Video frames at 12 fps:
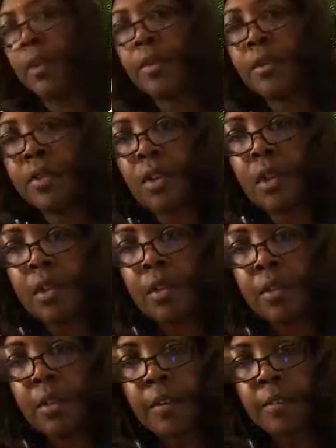Those are
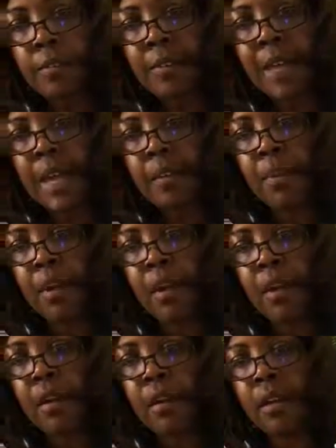all the flat
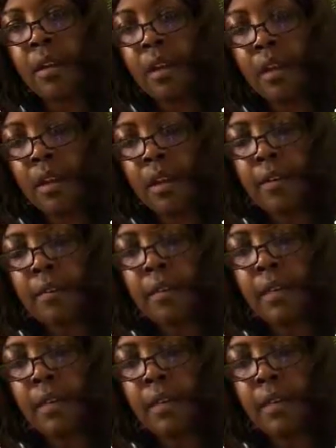part of